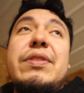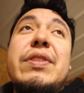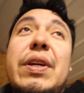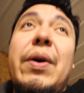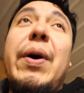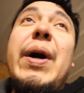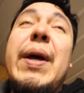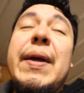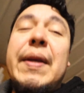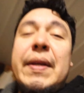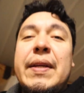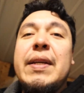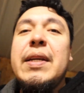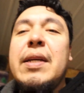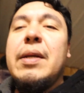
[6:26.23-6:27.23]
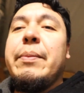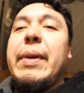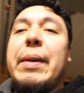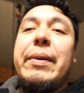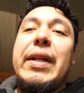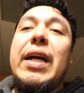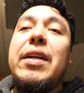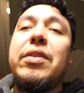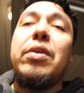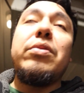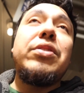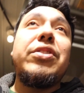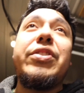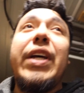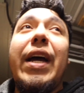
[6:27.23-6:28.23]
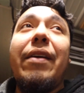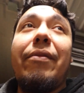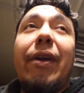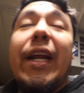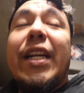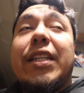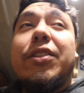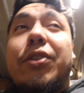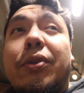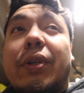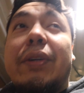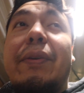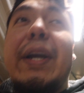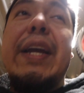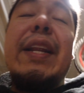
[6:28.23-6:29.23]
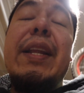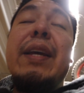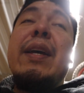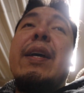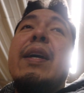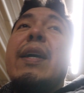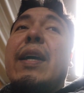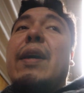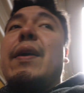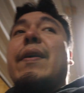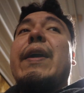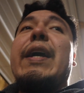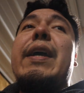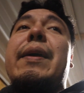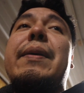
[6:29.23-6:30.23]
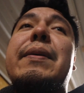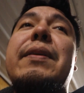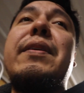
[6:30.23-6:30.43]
So maybe don't just dive right into it, right? Okay.